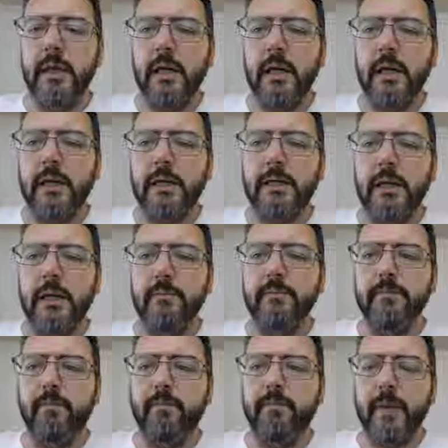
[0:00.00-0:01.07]
And I'm
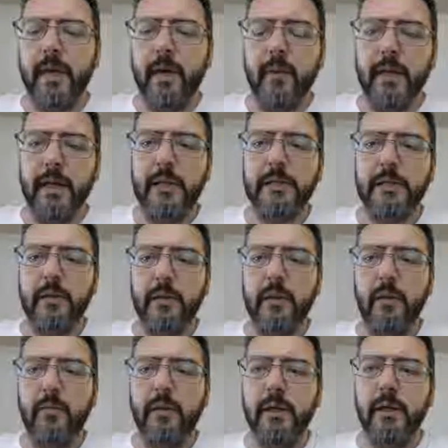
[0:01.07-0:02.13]
going to ask your
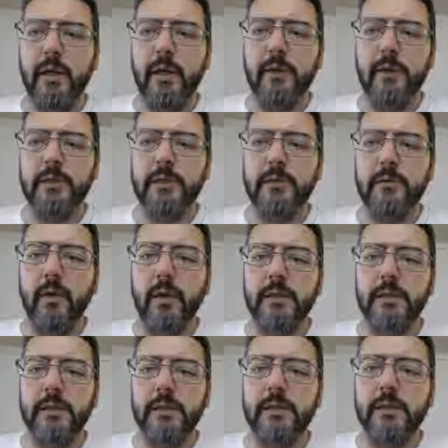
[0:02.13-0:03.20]
help, those of you
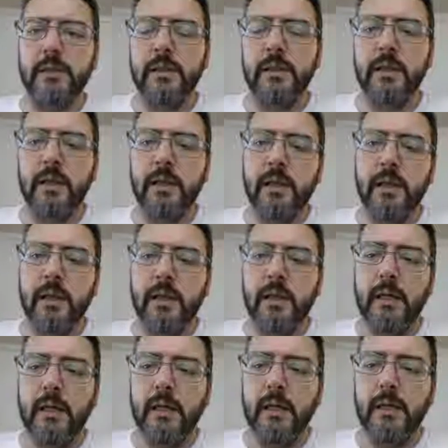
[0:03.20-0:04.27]
watching this
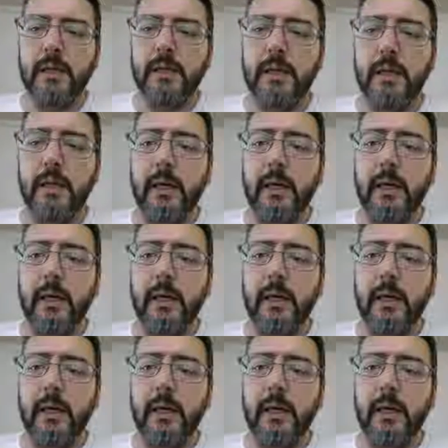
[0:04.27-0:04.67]
in India.